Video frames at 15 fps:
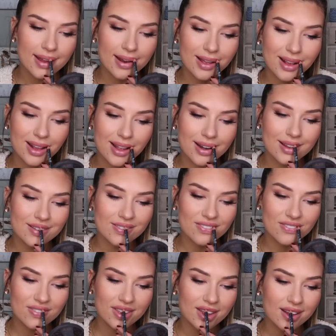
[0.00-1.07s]
I'm also gonna
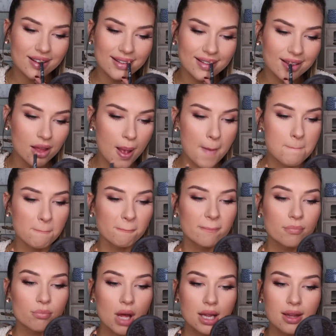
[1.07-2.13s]
fill
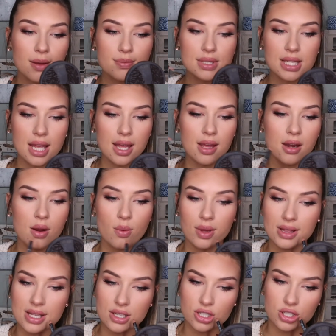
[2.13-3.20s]
my lips in
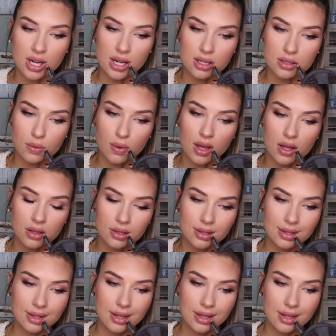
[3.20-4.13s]
with this shade as well.